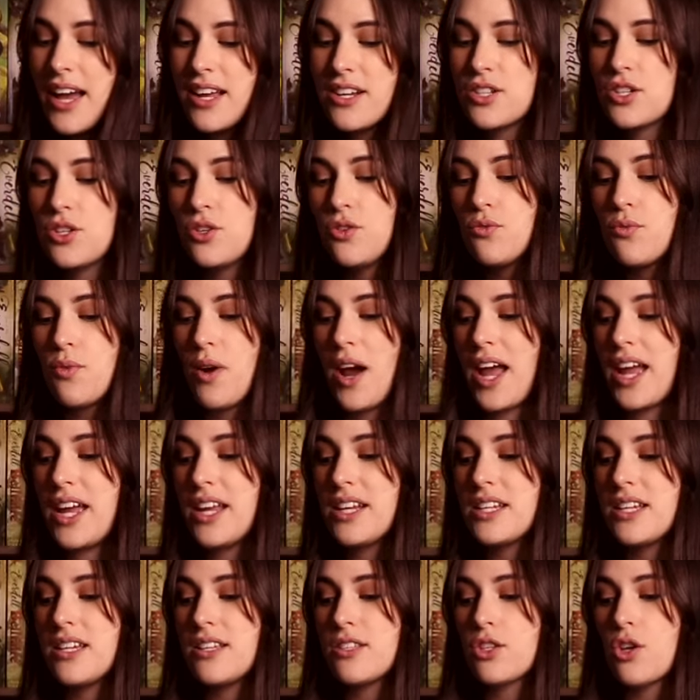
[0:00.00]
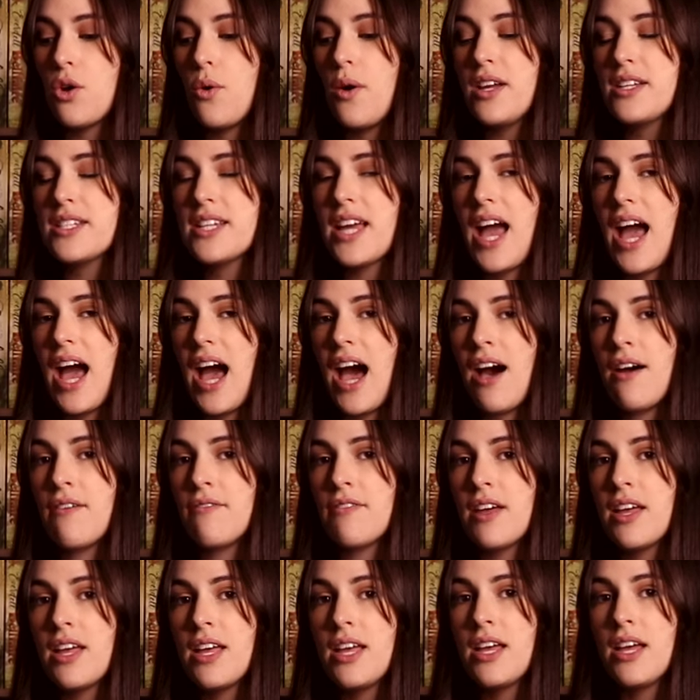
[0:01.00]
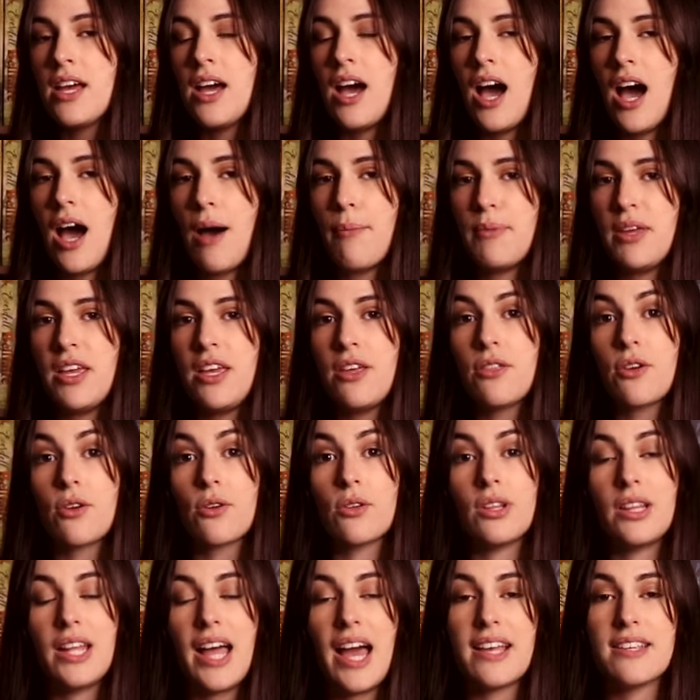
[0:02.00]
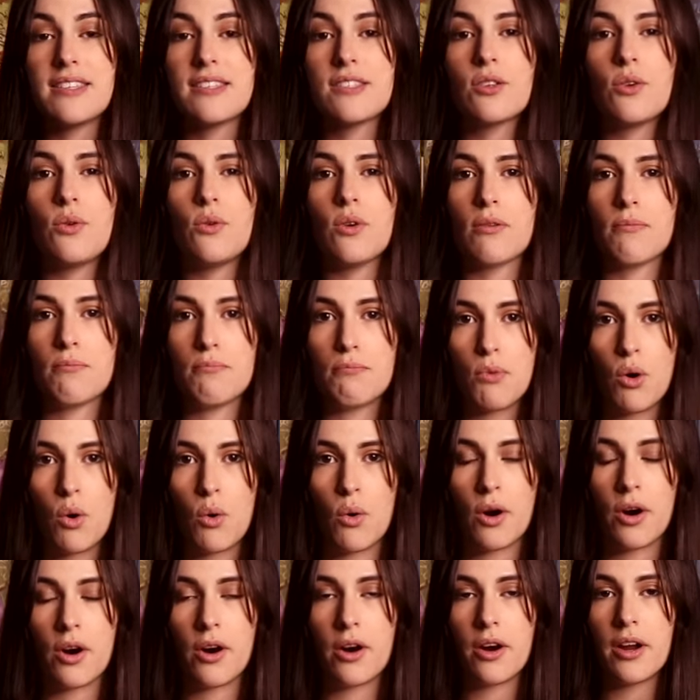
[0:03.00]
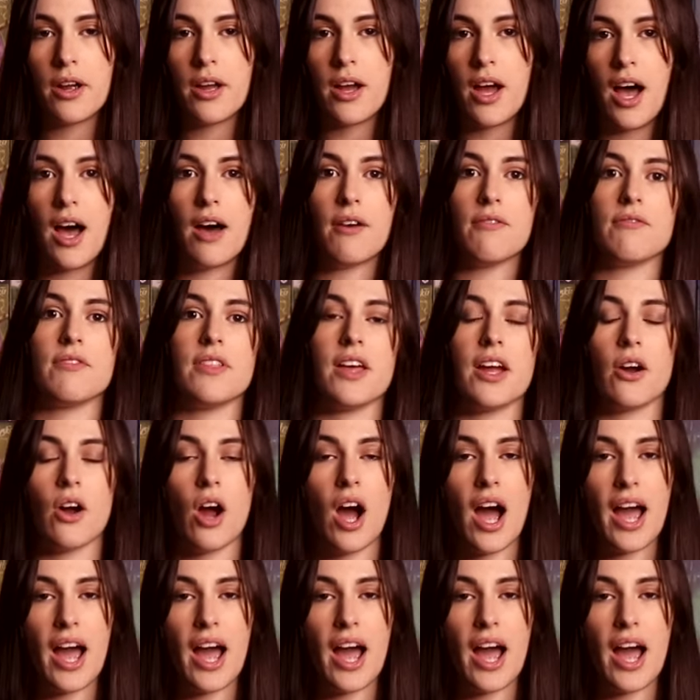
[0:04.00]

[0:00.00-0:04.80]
to right is going to have either less or more of their